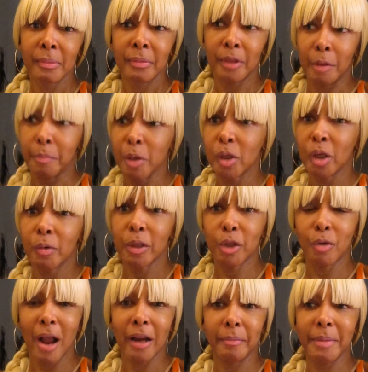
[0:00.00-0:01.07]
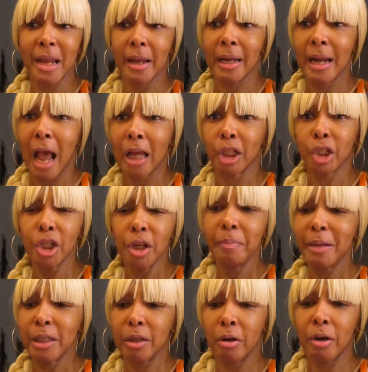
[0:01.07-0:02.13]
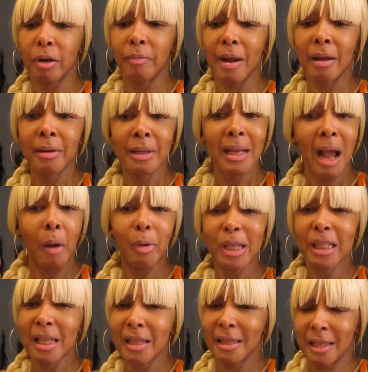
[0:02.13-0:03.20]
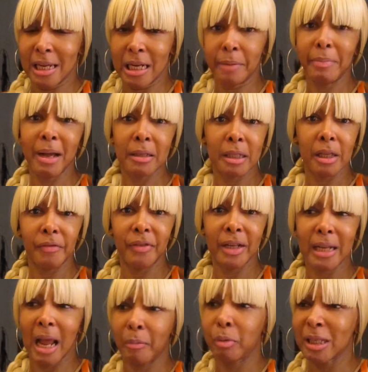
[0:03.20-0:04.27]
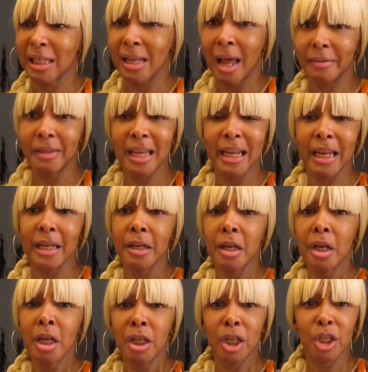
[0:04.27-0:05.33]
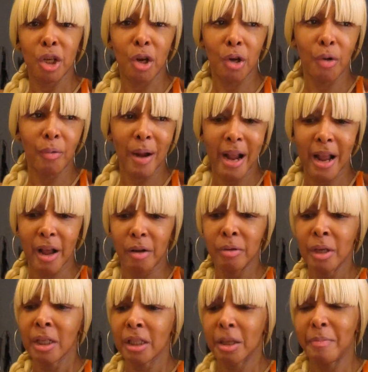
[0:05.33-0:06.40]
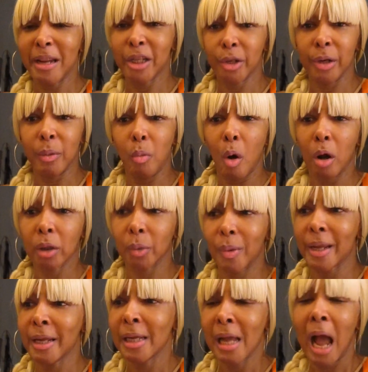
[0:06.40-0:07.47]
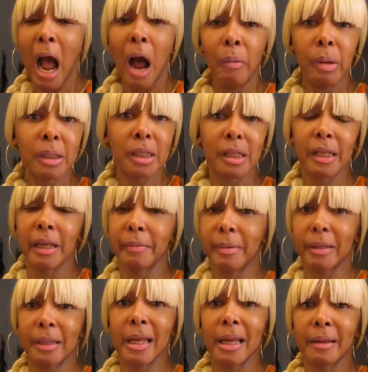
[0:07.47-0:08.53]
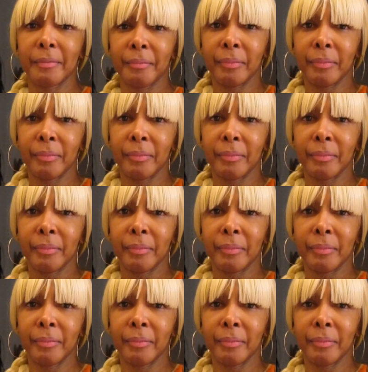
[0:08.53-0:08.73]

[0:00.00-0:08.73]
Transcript: the music was drowning me and I should have been turning around. I wasn't thinking about stuff like that. I was not thinking to turn around to make sure he walked away. I wasn't thinking about that.